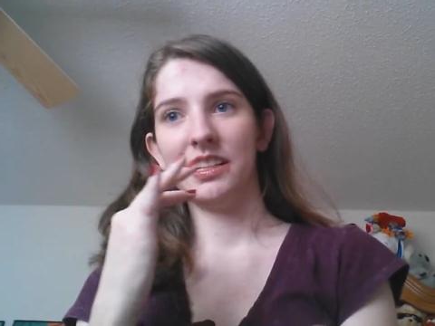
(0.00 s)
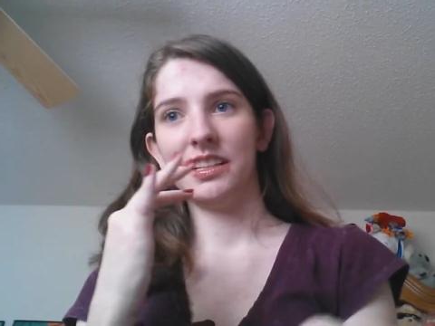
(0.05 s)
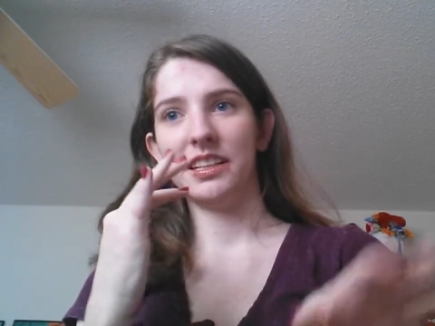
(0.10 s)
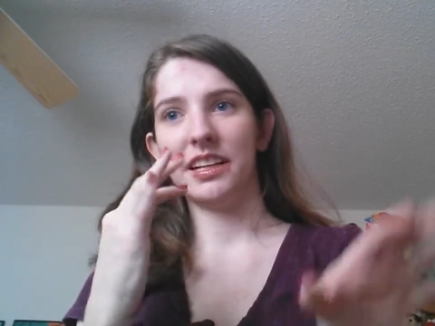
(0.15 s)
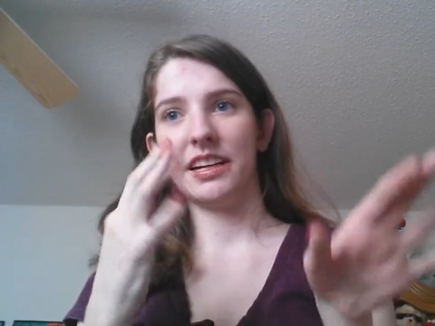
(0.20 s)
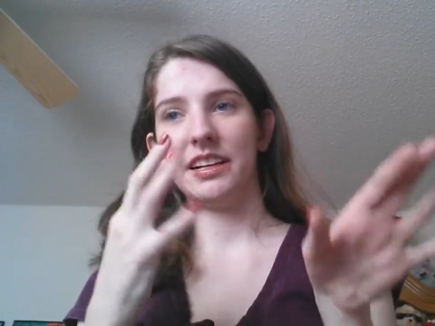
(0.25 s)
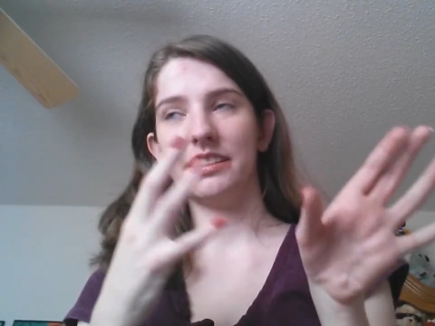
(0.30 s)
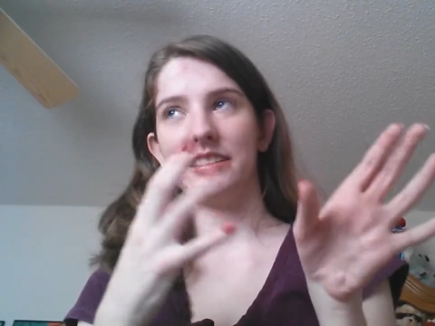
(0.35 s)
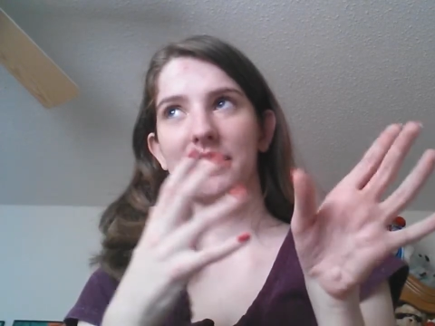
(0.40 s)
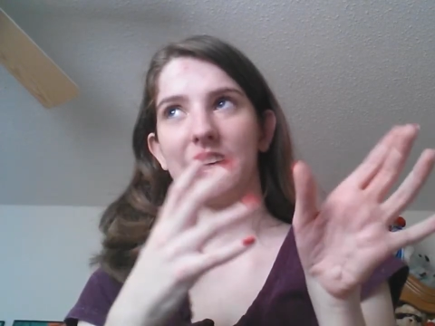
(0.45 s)

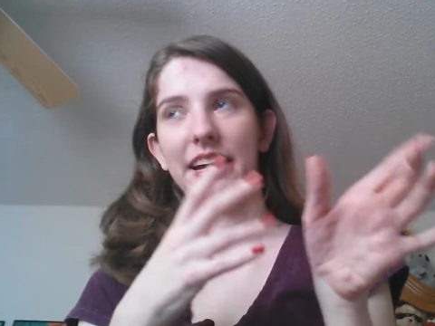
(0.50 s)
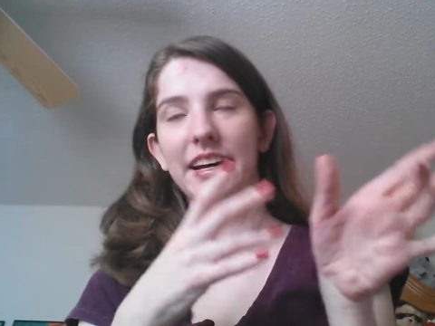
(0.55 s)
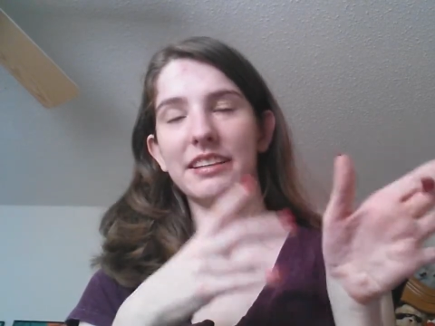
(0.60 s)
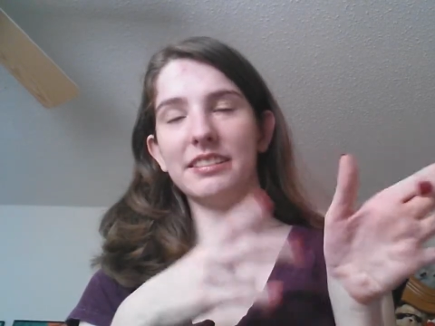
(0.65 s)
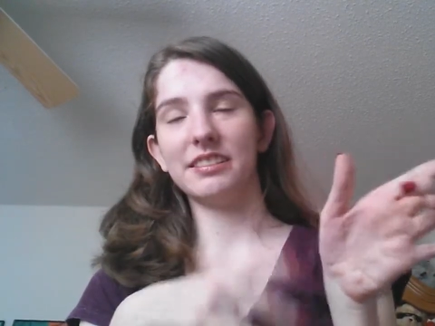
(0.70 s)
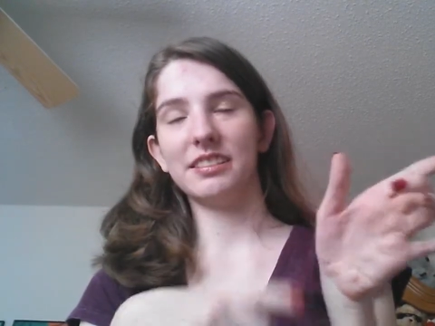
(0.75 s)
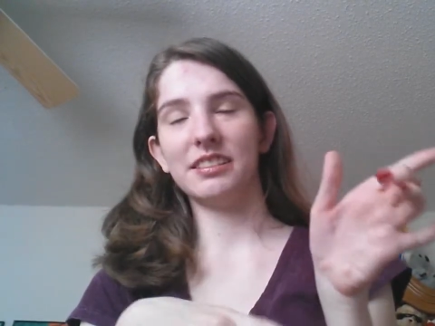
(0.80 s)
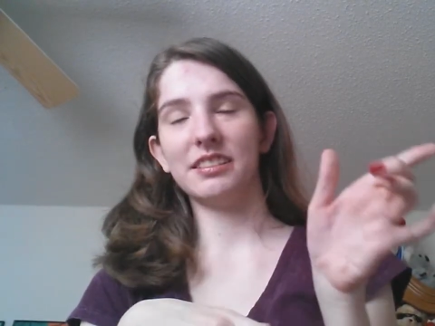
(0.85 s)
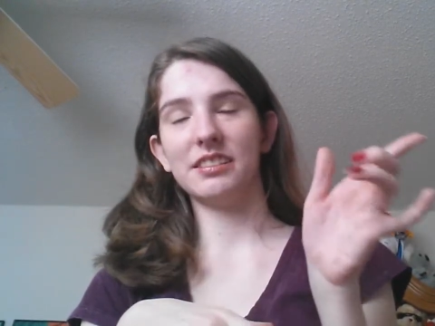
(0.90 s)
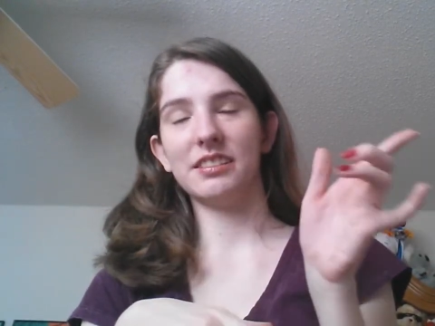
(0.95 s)
that its
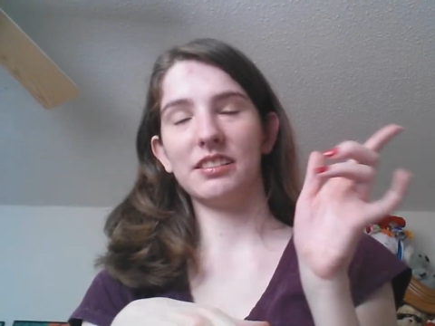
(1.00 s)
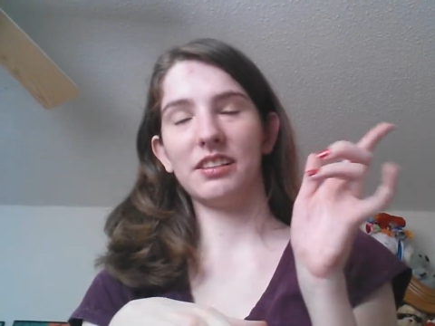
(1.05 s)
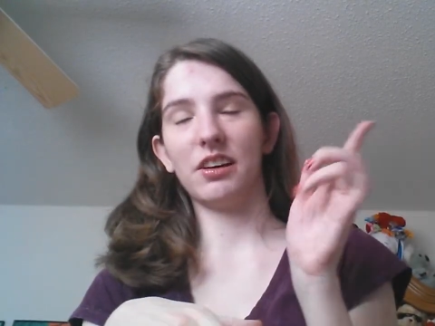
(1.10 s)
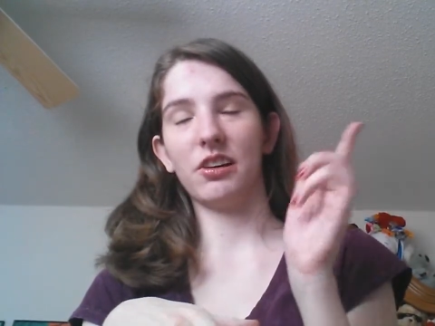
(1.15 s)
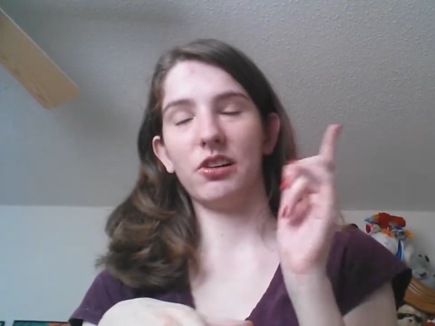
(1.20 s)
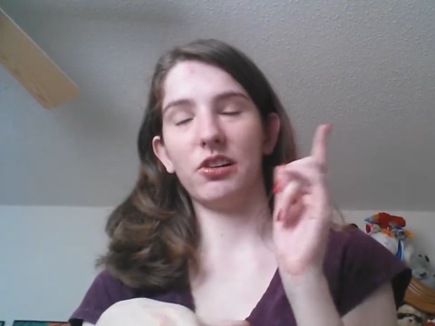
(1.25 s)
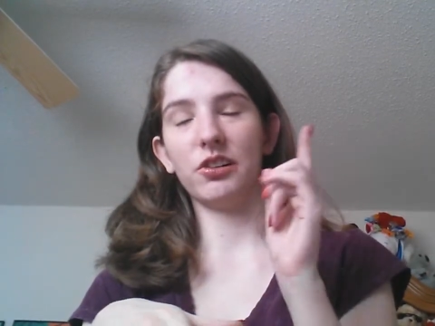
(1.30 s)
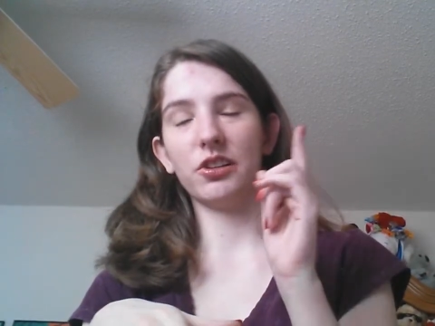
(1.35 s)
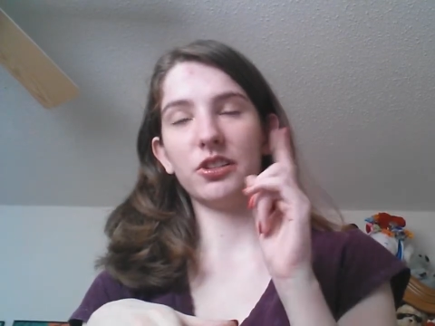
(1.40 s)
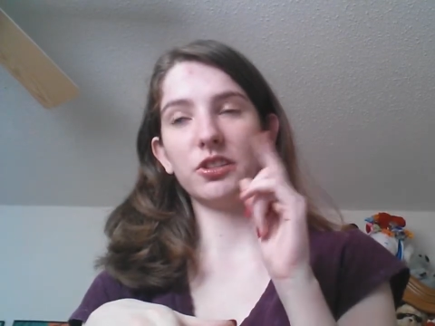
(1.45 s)
cases
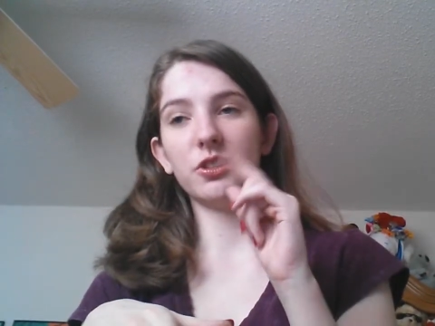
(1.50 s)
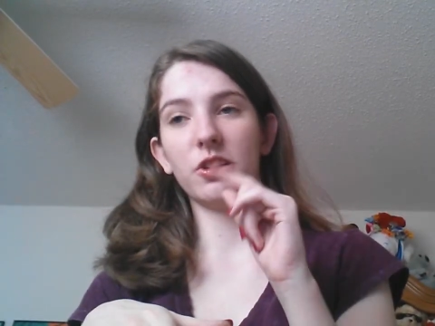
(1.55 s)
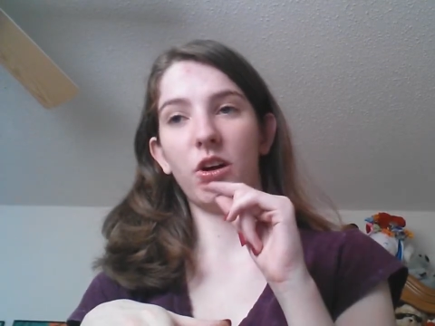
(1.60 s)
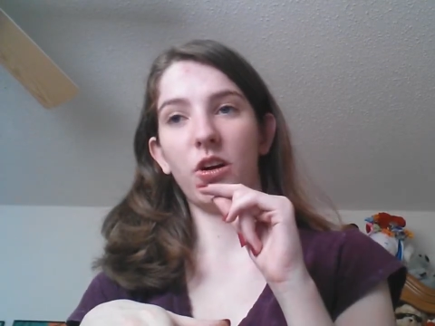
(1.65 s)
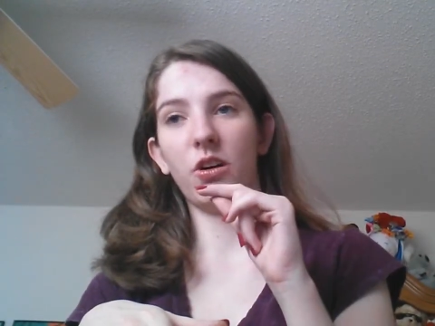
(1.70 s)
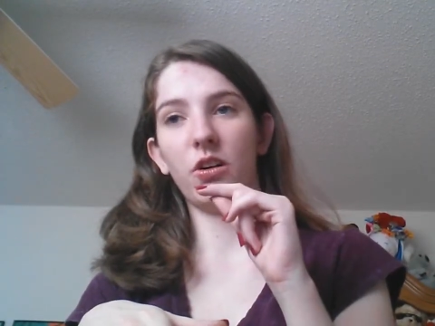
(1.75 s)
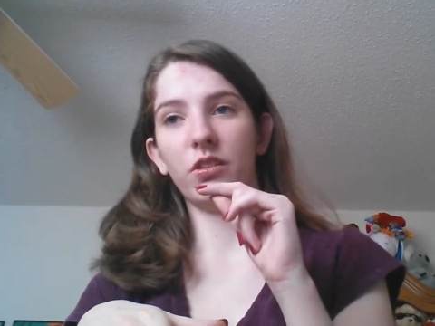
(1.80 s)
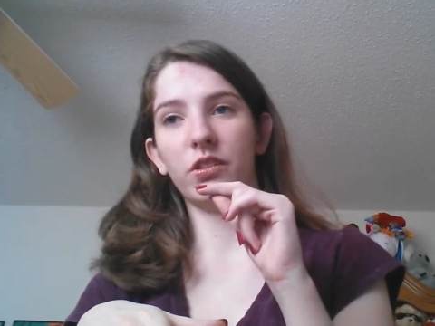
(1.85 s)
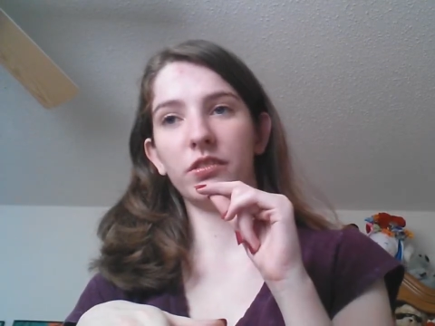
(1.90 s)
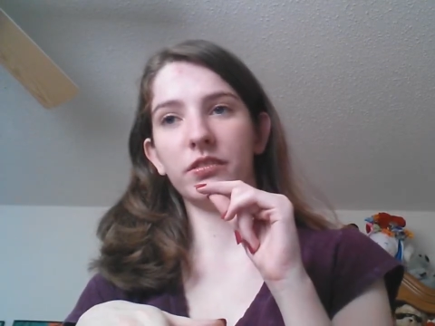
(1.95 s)
are
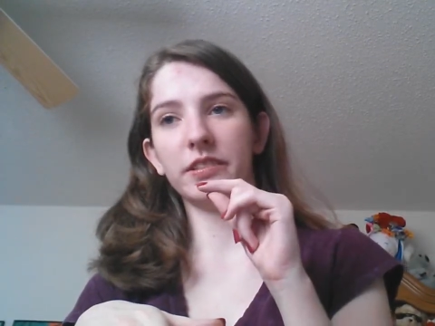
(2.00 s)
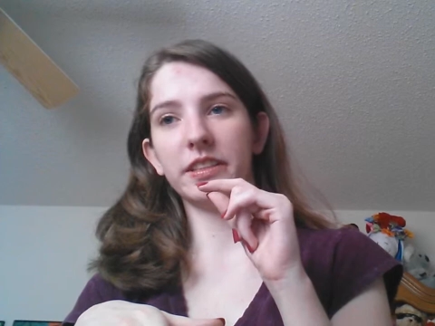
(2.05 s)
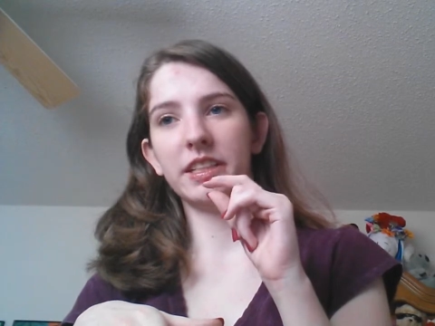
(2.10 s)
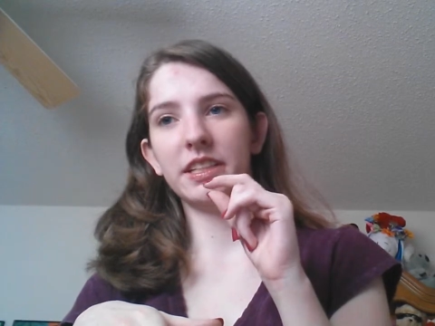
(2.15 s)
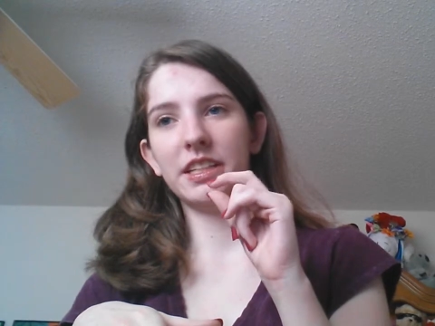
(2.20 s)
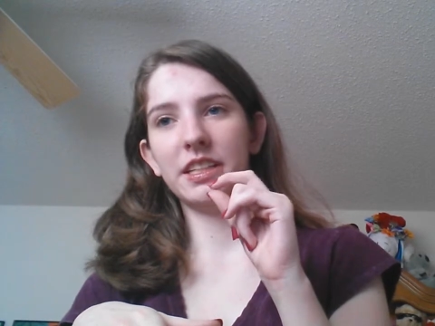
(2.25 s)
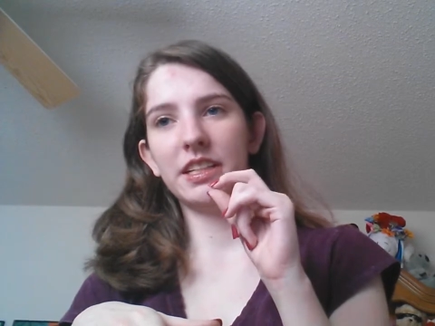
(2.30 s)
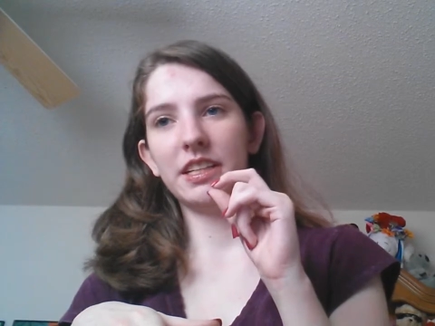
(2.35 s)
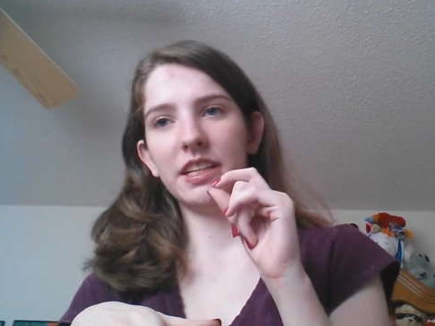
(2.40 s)
solved